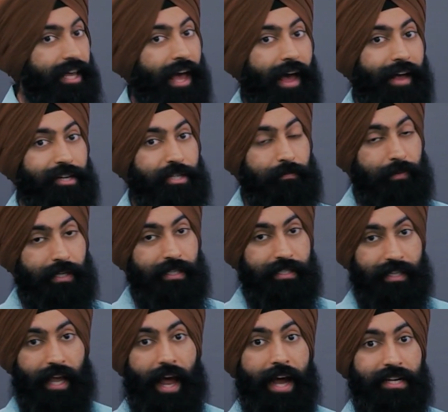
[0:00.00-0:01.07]
cash,
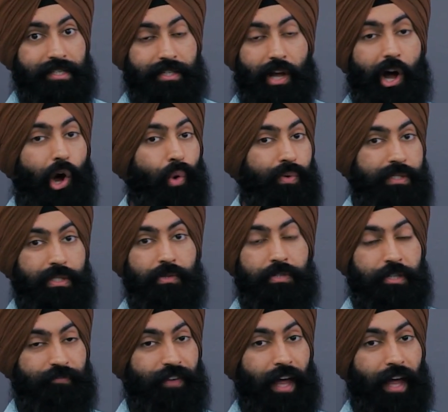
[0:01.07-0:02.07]
because cash is always losing